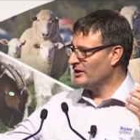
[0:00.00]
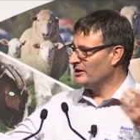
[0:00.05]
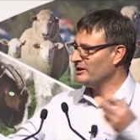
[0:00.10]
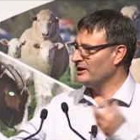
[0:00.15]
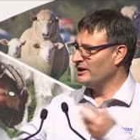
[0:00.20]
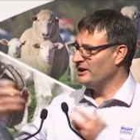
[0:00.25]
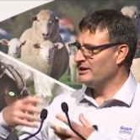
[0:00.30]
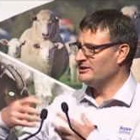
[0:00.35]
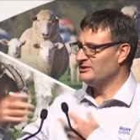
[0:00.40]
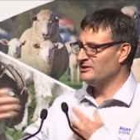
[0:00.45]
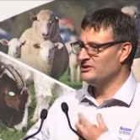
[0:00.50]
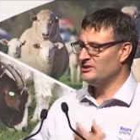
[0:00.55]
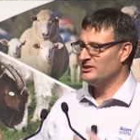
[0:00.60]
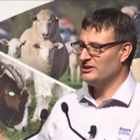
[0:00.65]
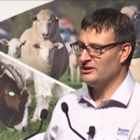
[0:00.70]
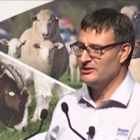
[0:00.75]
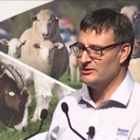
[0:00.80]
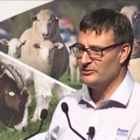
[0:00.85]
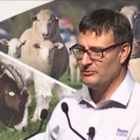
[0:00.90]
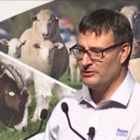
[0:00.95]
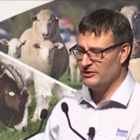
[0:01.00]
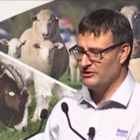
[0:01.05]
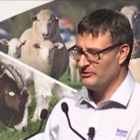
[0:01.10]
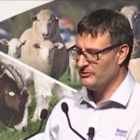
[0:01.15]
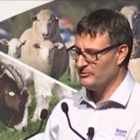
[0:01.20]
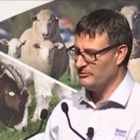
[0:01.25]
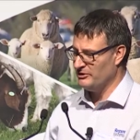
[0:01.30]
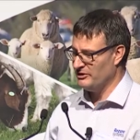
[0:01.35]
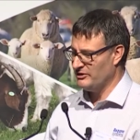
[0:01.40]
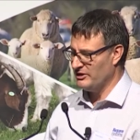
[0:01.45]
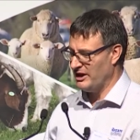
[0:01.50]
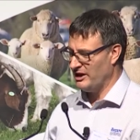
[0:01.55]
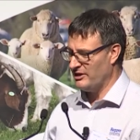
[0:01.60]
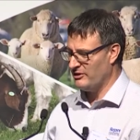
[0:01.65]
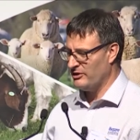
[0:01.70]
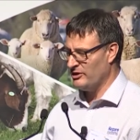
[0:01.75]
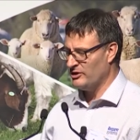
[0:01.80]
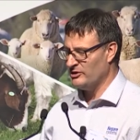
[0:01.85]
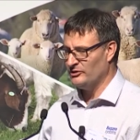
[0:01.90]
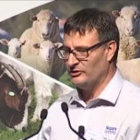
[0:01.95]
connected together with, with
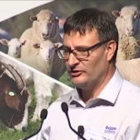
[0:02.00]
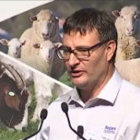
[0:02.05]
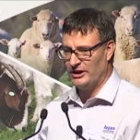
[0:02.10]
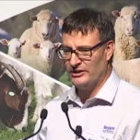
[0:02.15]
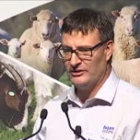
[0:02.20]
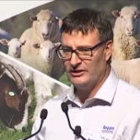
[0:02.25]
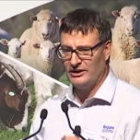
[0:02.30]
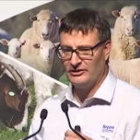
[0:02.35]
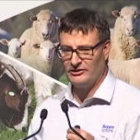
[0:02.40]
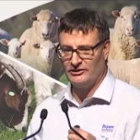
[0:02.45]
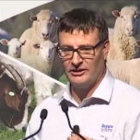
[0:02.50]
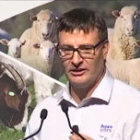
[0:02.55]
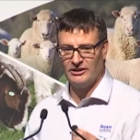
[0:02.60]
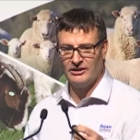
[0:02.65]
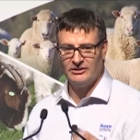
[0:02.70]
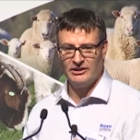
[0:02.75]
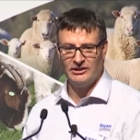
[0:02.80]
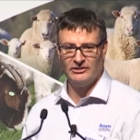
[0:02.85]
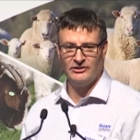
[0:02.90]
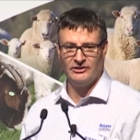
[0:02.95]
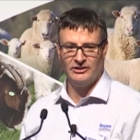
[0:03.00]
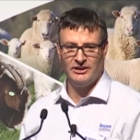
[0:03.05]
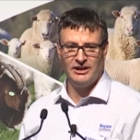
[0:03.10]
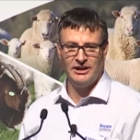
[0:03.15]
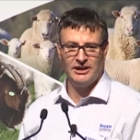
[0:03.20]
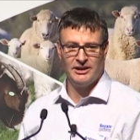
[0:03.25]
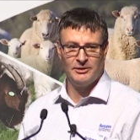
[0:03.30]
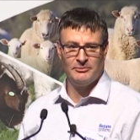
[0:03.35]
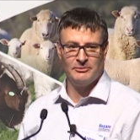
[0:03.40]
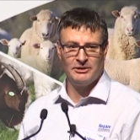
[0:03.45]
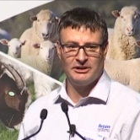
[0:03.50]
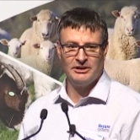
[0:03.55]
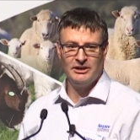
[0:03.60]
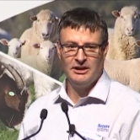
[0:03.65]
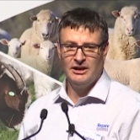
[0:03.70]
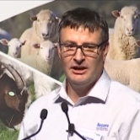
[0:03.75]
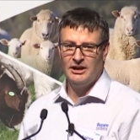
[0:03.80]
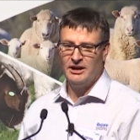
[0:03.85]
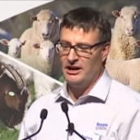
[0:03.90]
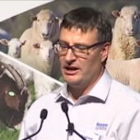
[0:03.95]
arrows, and that's a, that's a key element
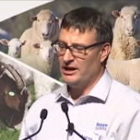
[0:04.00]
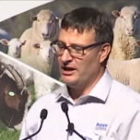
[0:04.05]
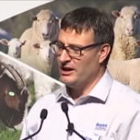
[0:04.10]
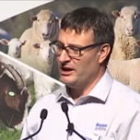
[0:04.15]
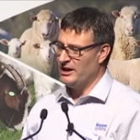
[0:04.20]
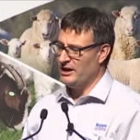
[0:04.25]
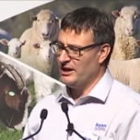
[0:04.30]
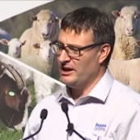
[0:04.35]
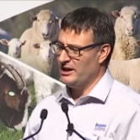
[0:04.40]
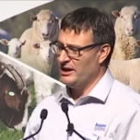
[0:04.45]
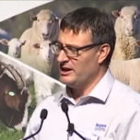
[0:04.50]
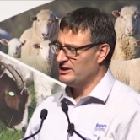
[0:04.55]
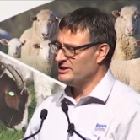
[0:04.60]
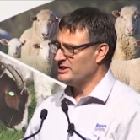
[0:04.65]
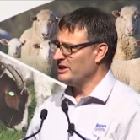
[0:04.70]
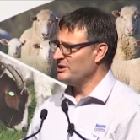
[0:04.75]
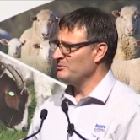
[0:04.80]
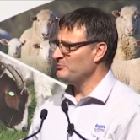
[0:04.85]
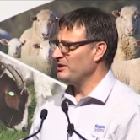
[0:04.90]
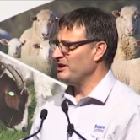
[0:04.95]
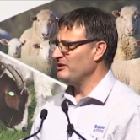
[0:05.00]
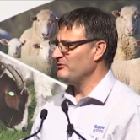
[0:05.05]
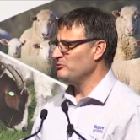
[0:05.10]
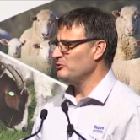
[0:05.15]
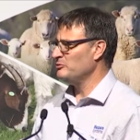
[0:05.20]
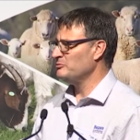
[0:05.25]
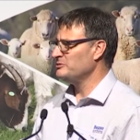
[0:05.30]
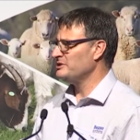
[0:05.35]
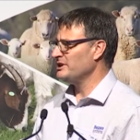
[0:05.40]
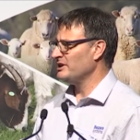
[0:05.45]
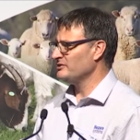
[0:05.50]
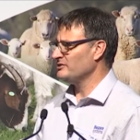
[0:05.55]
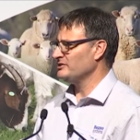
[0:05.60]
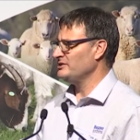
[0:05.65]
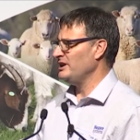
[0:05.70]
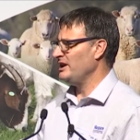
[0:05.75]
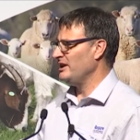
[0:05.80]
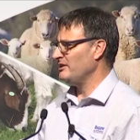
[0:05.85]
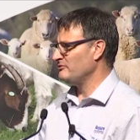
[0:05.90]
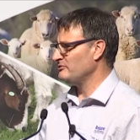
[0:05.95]
a, data platform doesn't
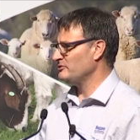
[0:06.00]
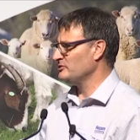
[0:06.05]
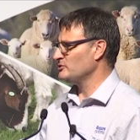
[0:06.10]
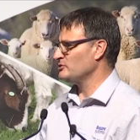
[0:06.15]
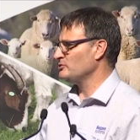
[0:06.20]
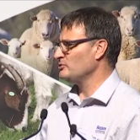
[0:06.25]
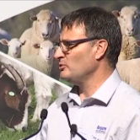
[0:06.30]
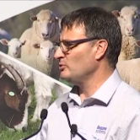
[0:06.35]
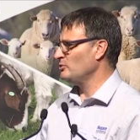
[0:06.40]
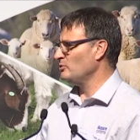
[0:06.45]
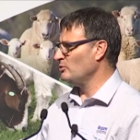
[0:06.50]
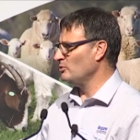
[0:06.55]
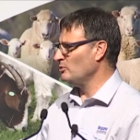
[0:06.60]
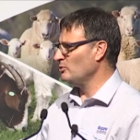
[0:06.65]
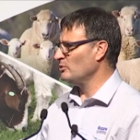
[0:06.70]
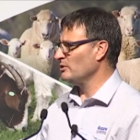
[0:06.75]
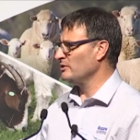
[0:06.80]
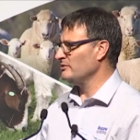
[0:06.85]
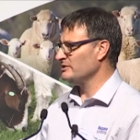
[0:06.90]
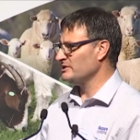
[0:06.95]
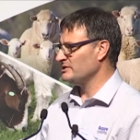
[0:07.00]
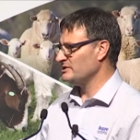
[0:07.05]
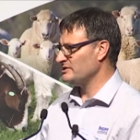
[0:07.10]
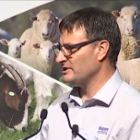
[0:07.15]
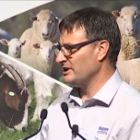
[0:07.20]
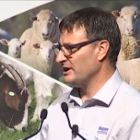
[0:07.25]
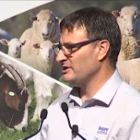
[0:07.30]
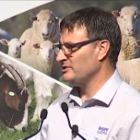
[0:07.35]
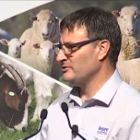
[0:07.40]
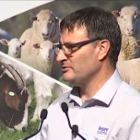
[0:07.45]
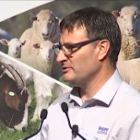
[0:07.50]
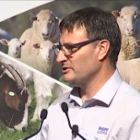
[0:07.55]
have to store all of its data